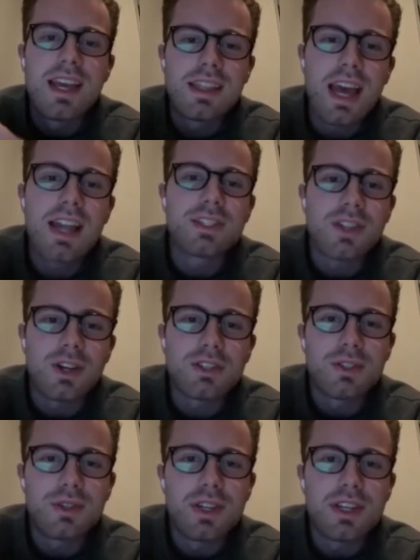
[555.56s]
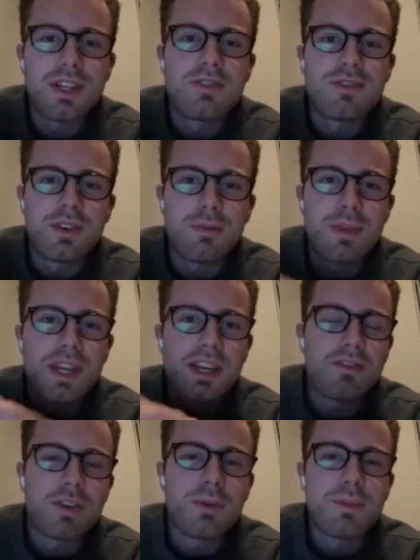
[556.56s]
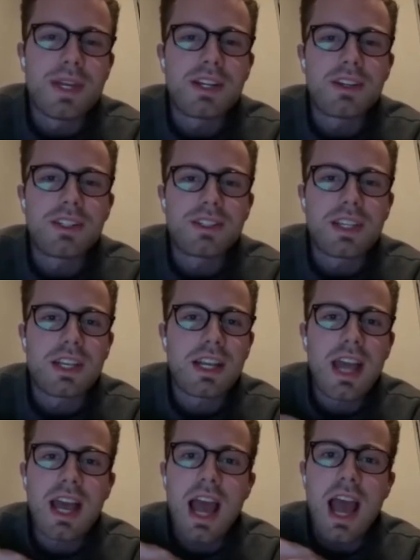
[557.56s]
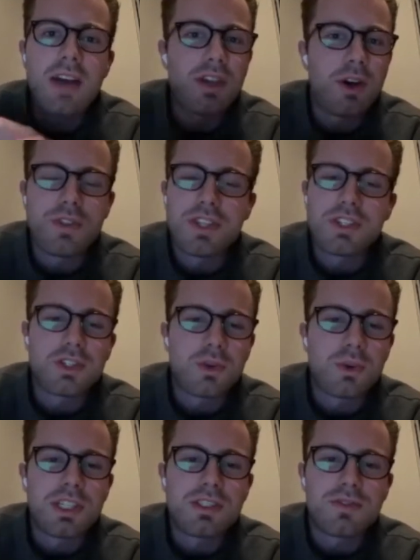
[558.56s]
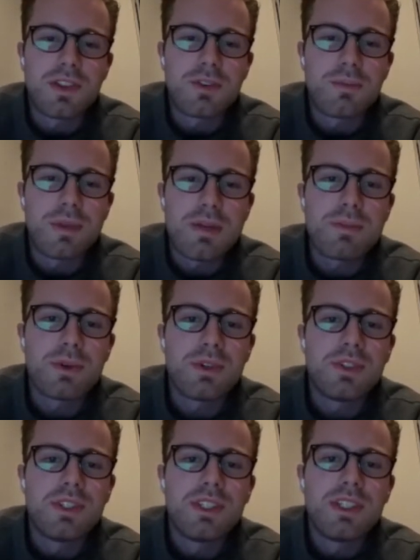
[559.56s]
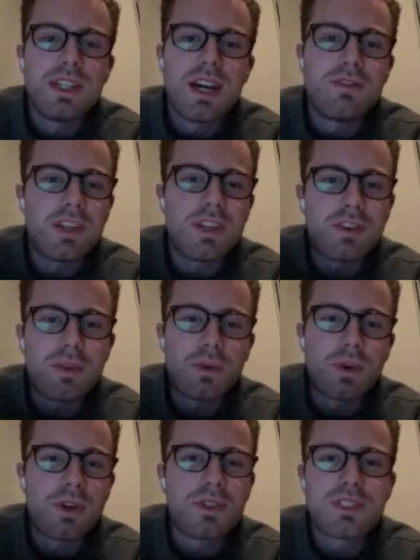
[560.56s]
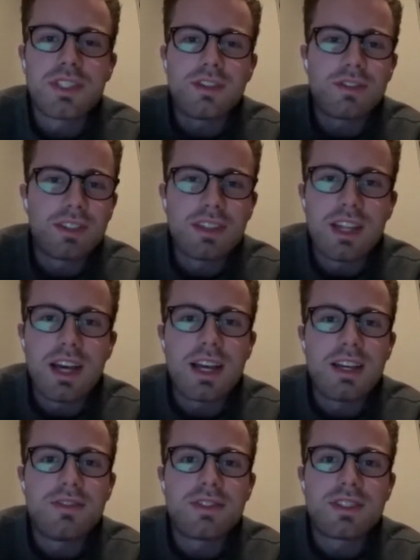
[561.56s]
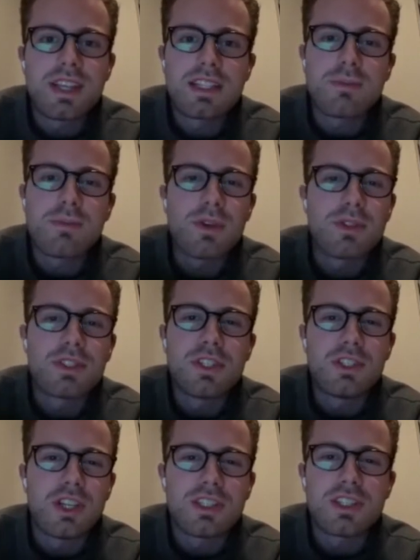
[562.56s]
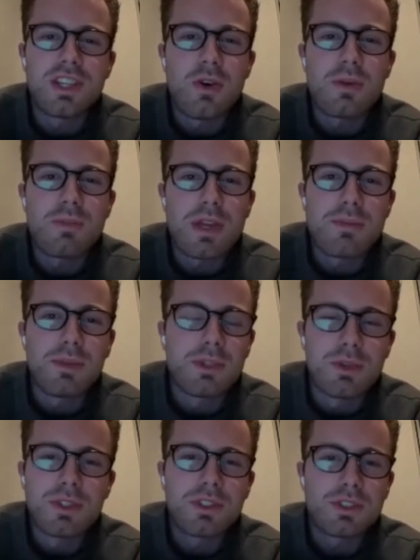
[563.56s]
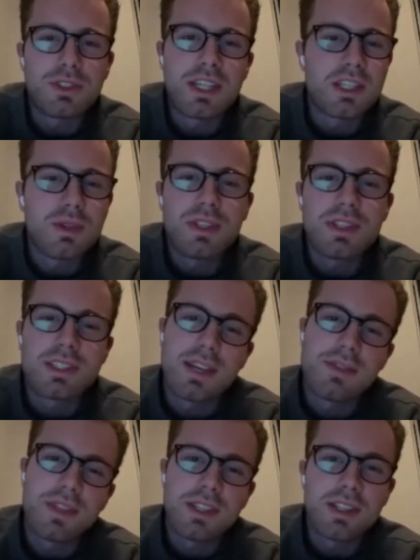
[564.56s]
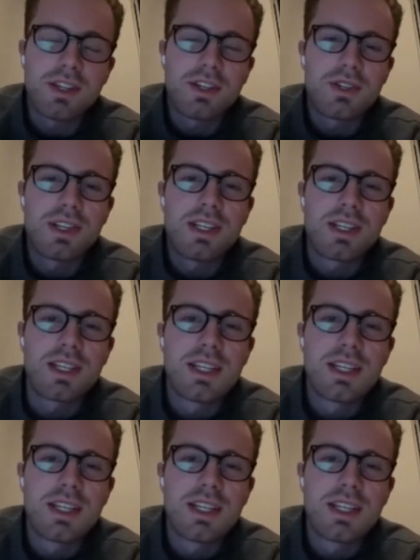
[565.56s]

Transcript: that is also good for being a filmmaker, is like having all these stories from other people of different worlds and different lives, as opposed to just knowing people who are like doing the same thing that you're doing.